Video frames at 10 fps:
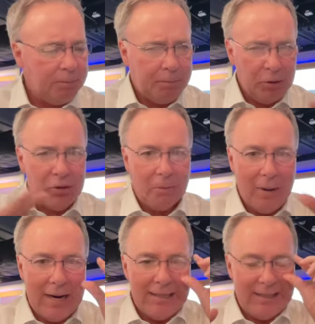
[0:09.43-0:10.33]
put your
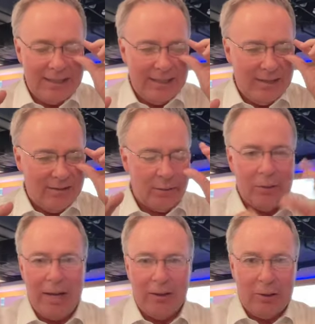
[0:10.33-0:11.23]
mind at ease that
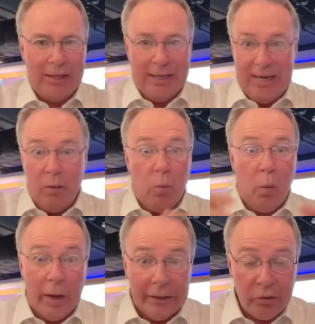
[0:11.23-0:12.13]
we're not looking at a
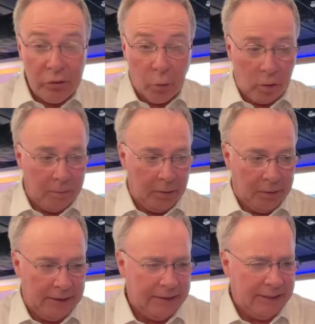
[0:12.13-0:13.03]
windstorm
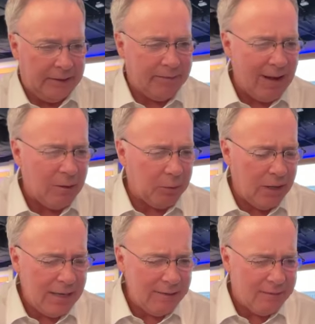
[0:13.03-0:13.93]
or anything. In fact, we're
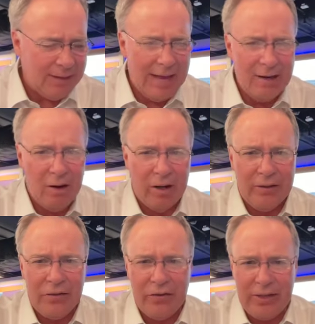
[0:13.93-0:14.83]
not even that
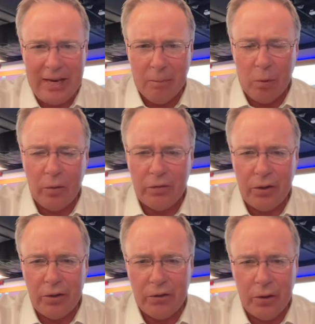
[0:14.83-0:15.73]
unstable,
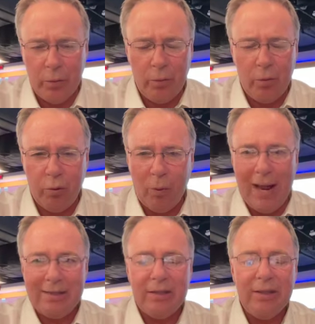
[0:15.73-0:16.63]
so there's no
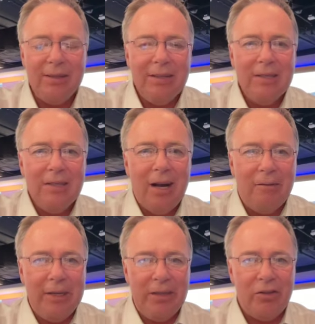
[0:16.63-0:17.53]
threat
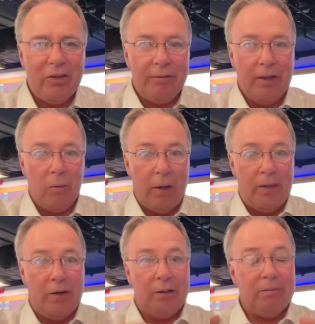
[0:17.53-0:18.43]
of any severe
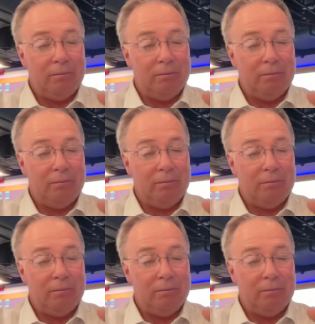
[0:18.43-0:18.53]
weather